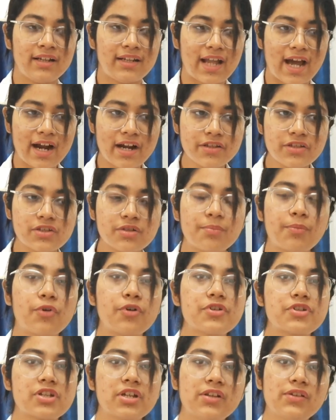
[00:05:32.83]
Large
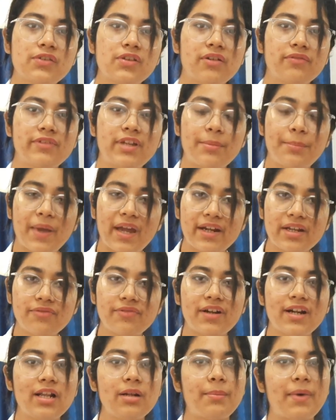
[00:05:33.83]
portions of the
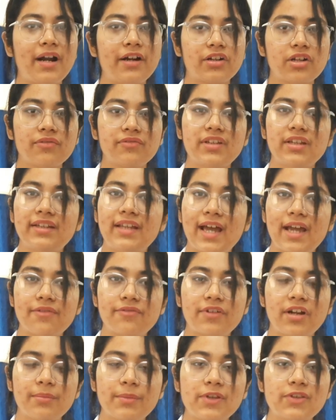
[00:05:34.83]
peripheral part of the
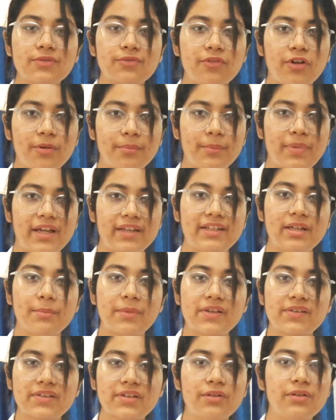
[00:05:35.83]
diaphragm is formed by the
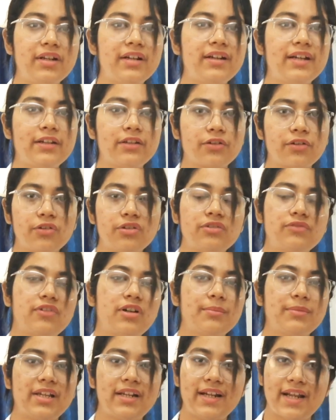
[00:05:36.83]
muscular ingrowth
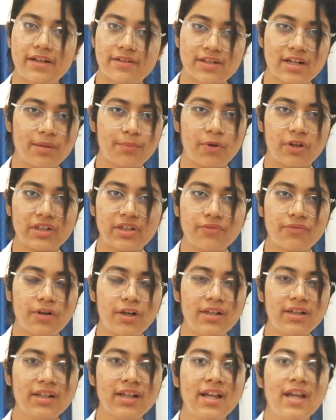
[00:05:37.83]
from the lateral body
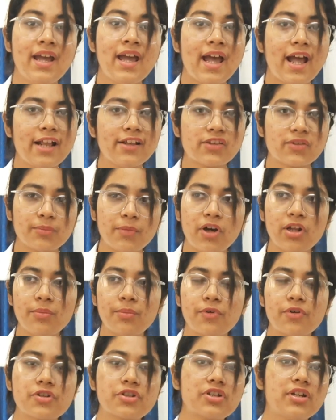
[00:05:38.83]
wall, and
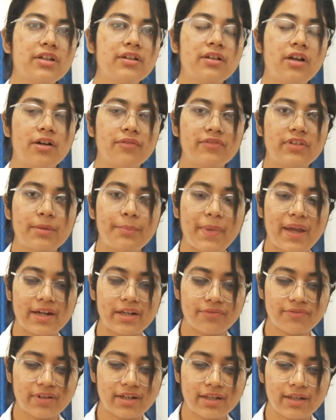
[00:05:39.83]
small portion of the
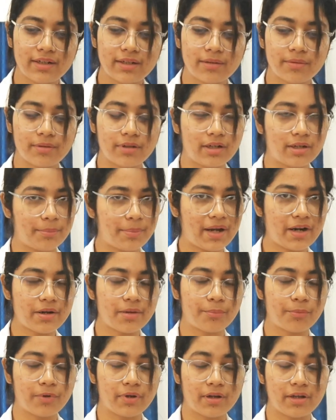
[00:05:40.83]
peripheral
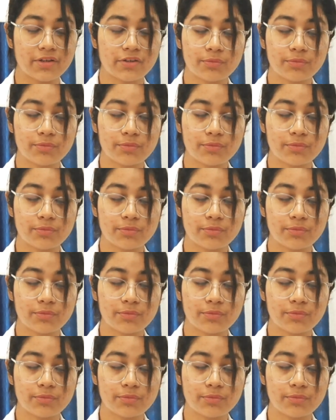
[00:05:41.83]
part of